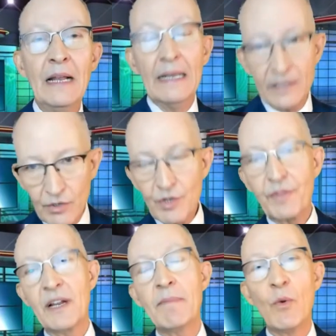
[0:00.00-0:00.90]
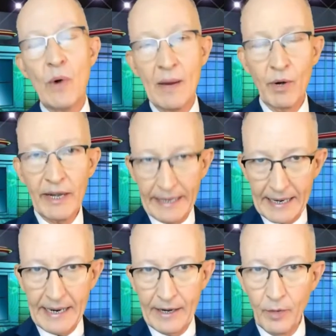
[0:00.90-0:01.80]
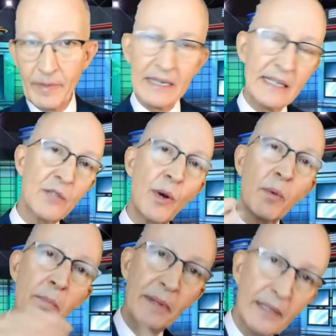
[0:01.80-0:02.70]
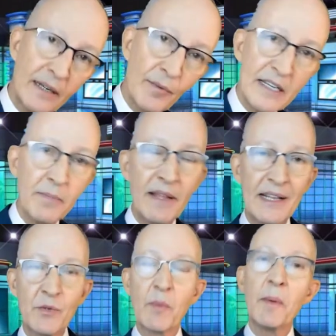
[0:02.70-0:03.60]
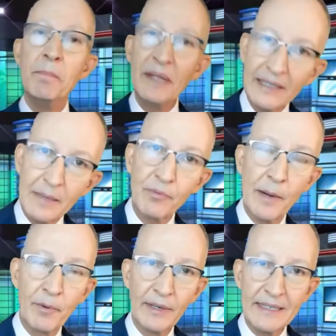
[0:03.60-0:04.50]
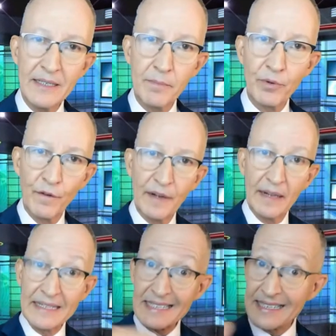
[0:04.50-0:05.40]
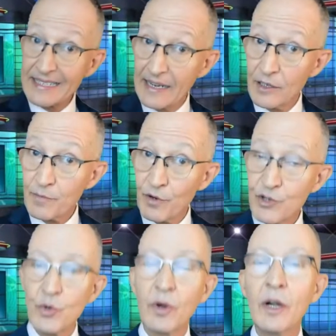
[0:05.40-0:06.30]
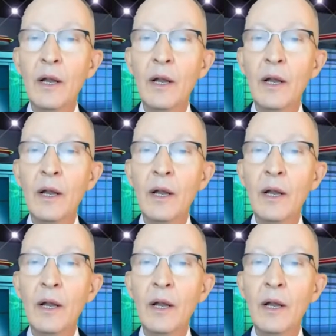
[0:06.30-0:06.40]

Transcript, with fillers: Let's also think about why we're going to get hired because that's why we're building a resume. That's why we're building a proper LinkedIn profile as a sales brochure.